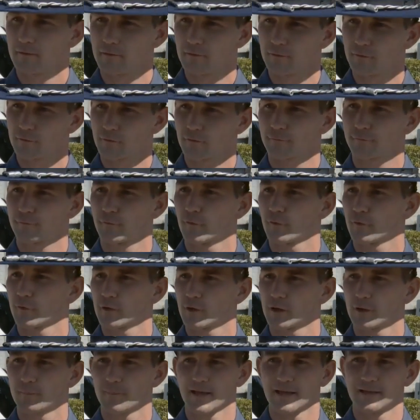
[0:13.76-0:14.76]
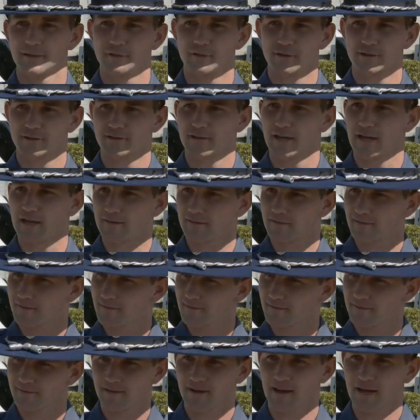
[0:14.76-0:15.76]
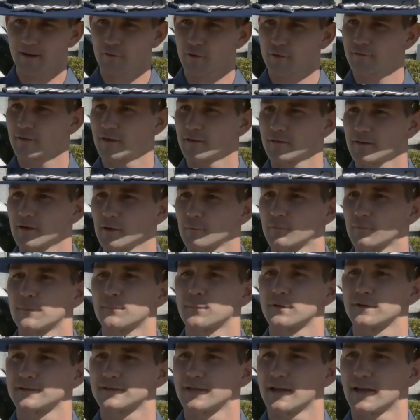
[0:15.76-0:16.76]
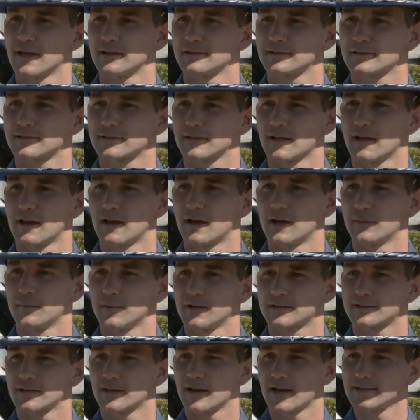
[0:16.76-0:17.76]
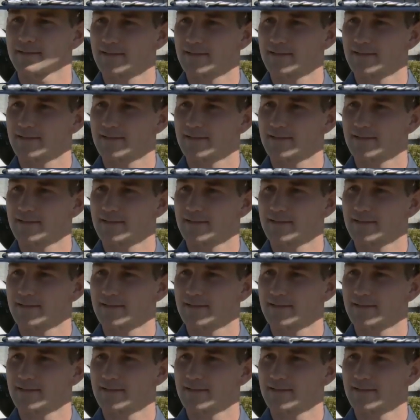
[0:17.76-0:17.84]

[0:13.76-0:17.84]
uniform and just that everything that it represents. It's an